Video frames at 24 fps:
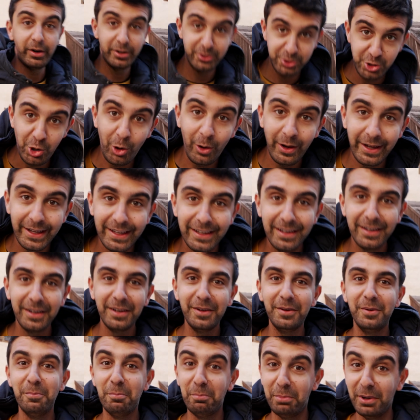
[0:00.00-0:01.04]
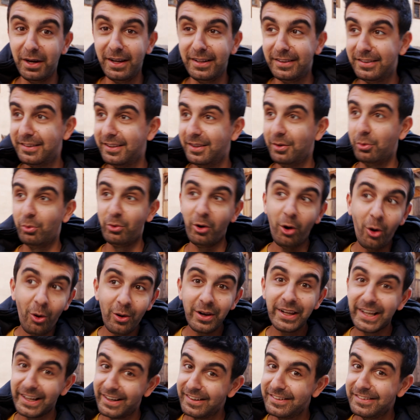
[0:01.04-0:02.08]
enjoying, but we're
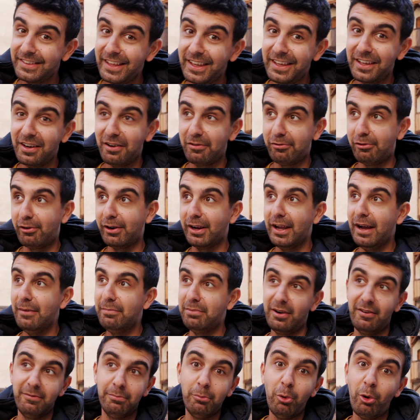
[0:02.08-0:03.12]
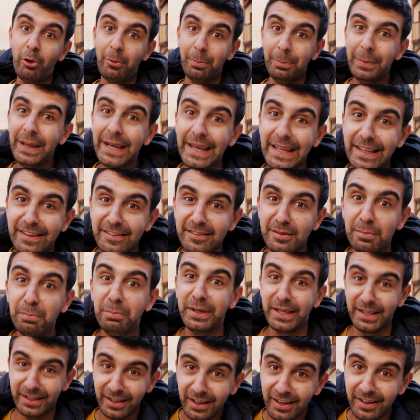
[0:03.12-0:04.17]
only gonna stay here for a couple of more minutes
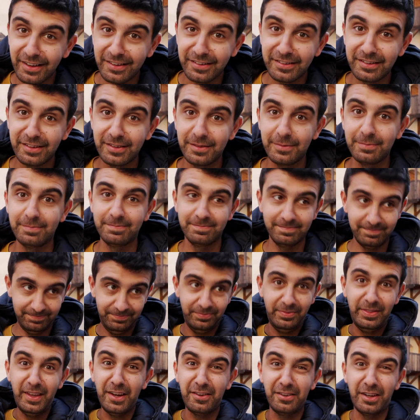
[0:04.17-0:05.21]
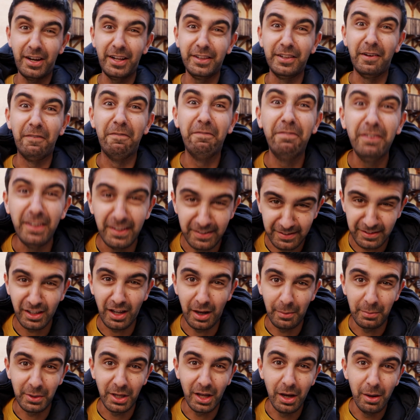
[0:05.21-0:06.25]
because there's another feast
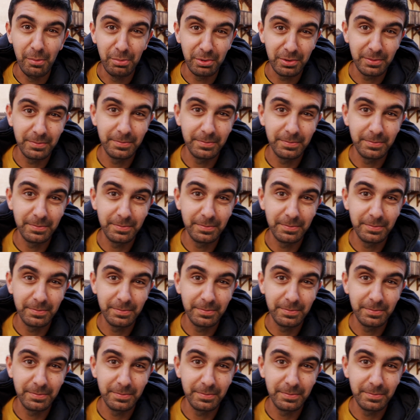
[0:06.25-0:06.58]
coming up.